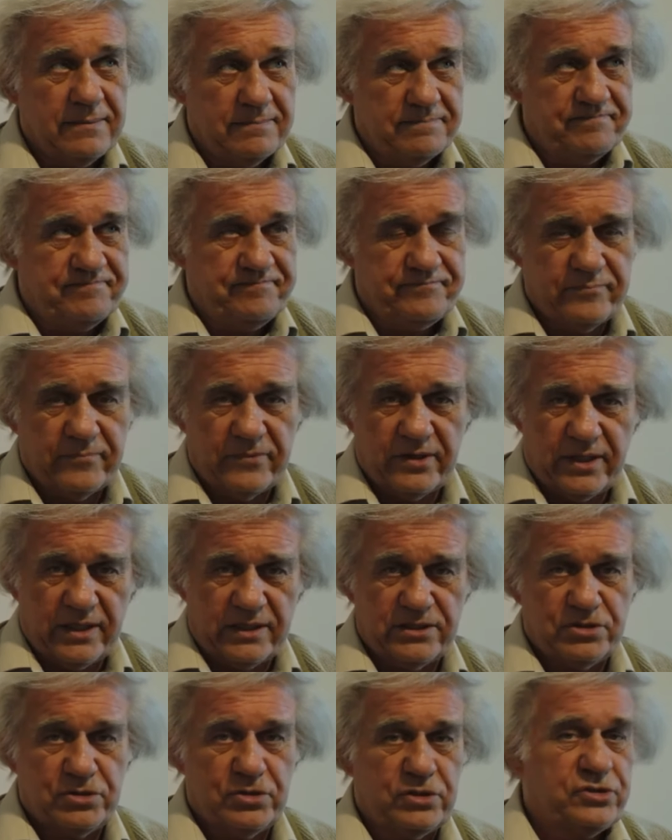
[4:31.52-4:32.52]

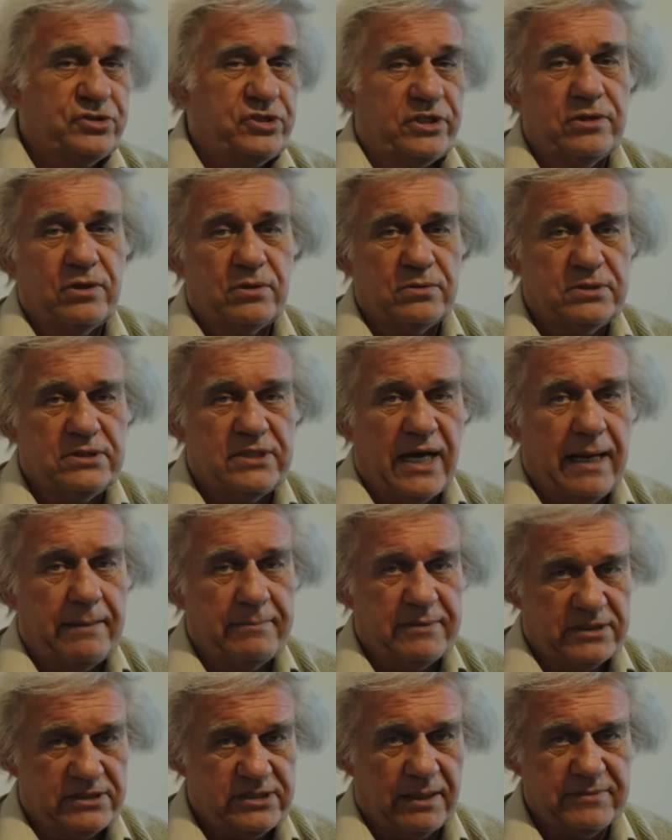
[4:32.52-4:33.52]
there's zero time
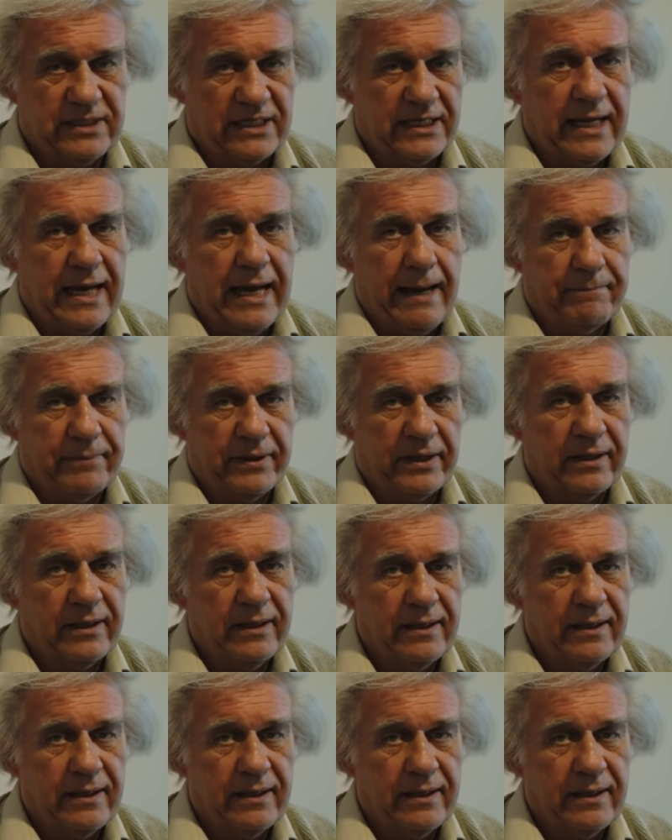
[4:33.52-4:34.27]
and something happened.